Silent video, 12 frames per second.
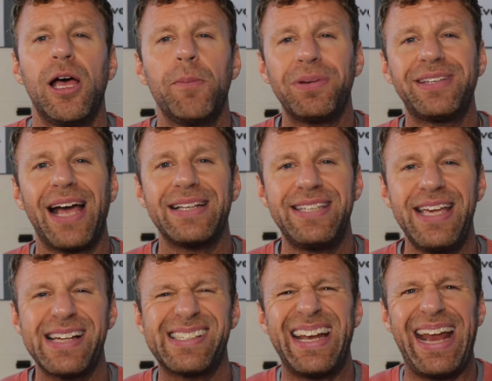But the
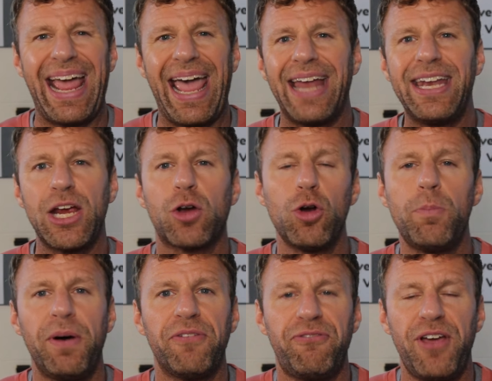idea is that any
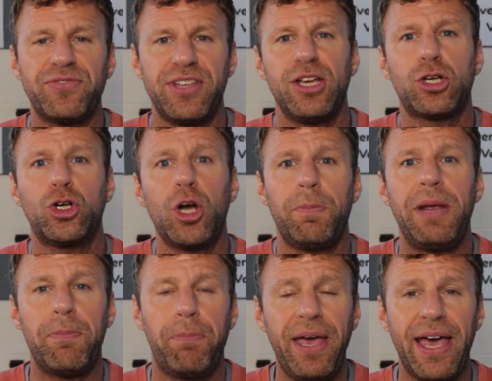group of 50 could
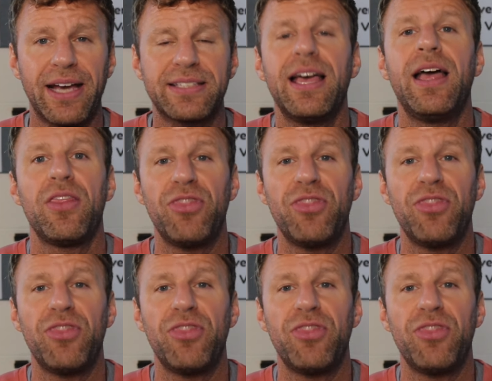be picked